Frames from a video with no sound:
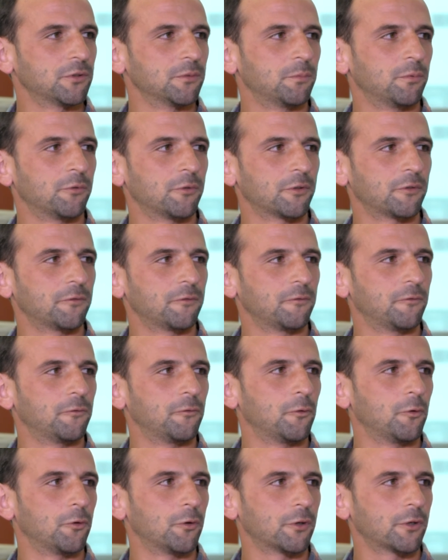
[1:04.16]
support
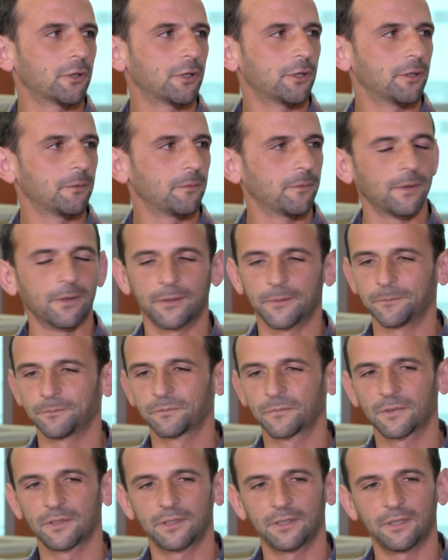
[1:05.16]
four
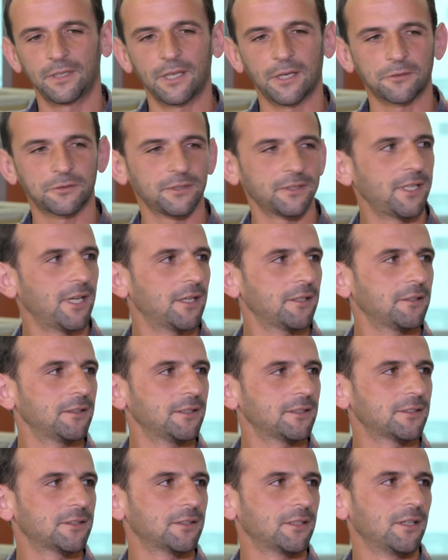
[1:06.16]
council
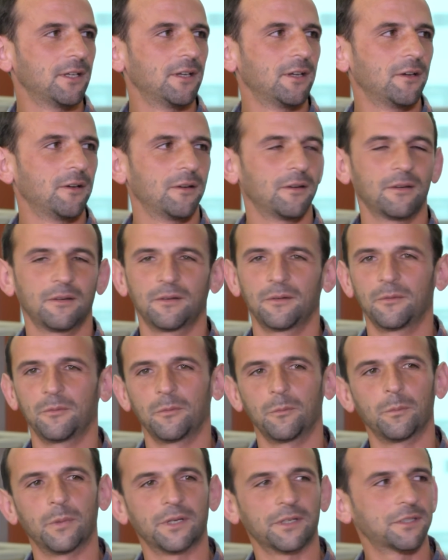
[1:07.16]
candidates,
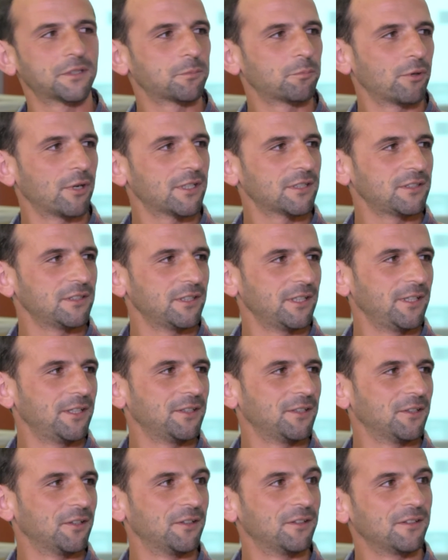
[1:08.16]
but expressly
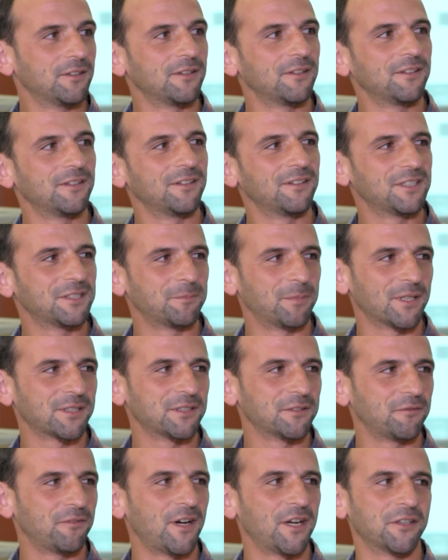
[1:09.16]

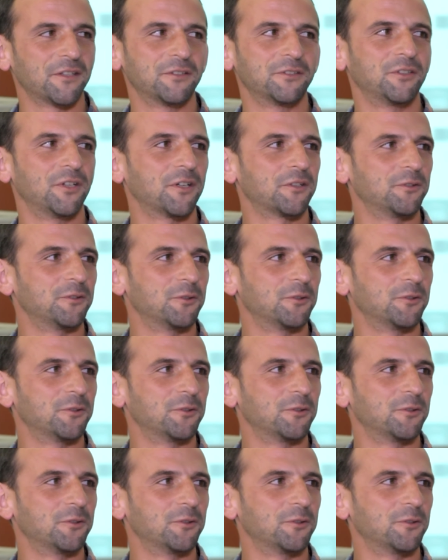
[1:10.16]
specifying they're not